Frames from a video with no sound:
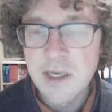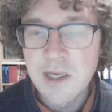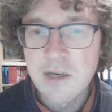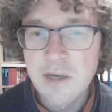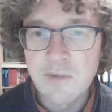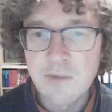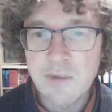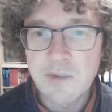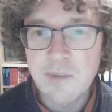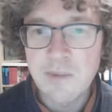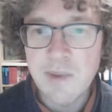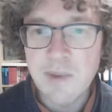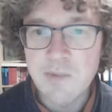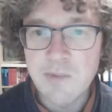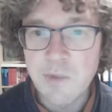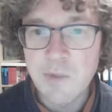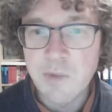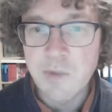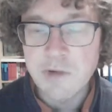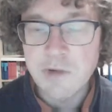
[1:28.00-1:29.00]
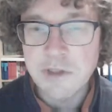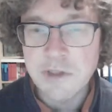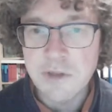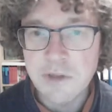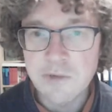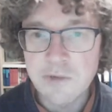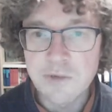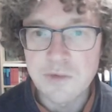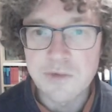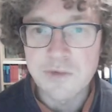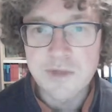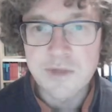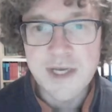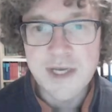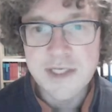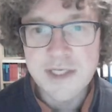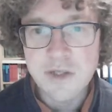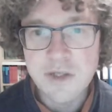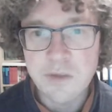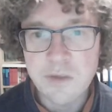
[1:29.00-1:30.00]
will be proportional to
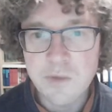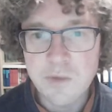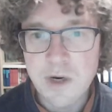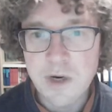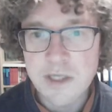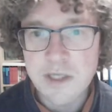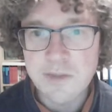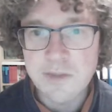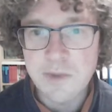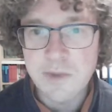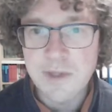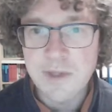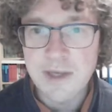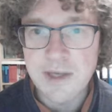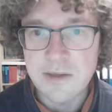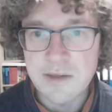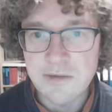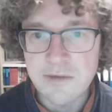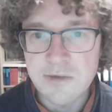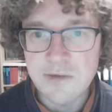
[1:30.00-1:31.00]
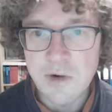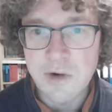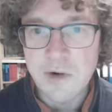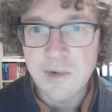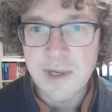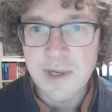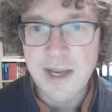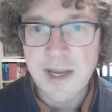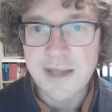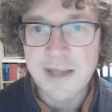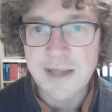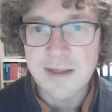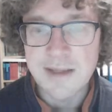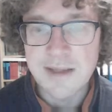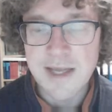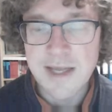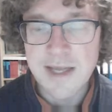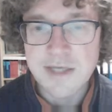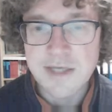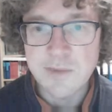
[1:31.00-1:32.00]
today's stock price, but then growing at
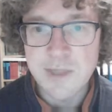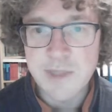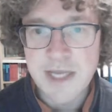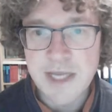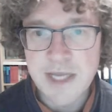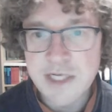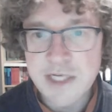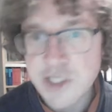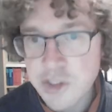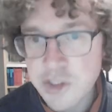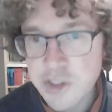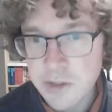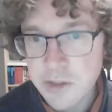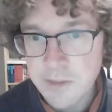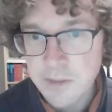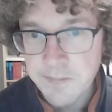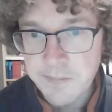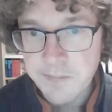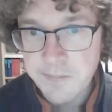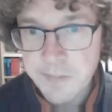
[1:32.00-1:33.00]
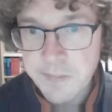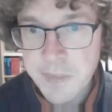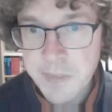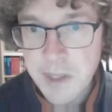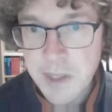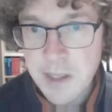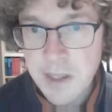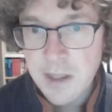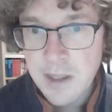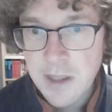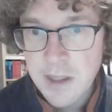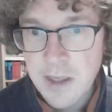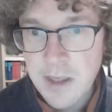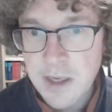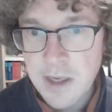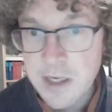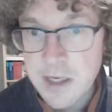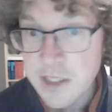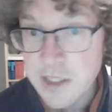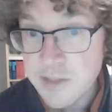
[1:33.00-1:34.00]
an exponential
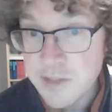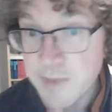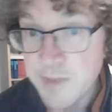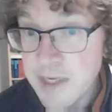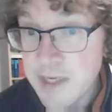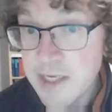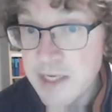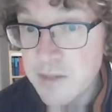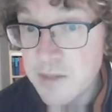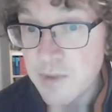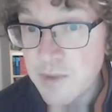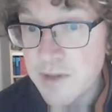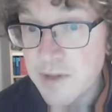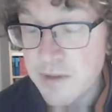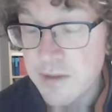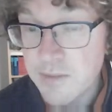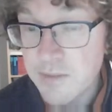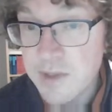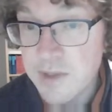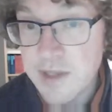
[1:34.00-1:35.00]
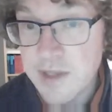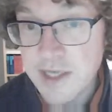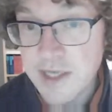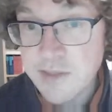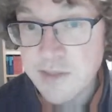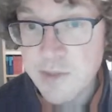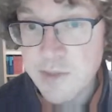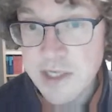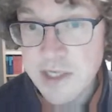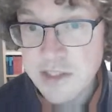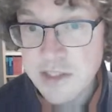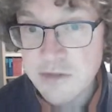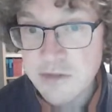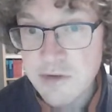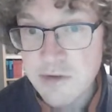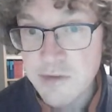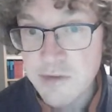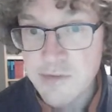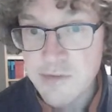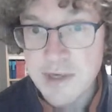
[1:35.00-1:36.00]
speed with exponential
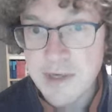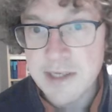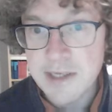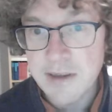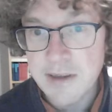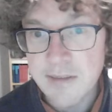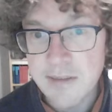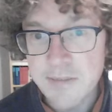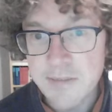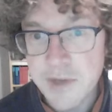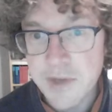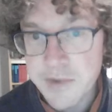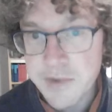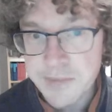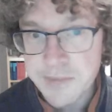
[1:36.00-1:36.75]
growth rate mu.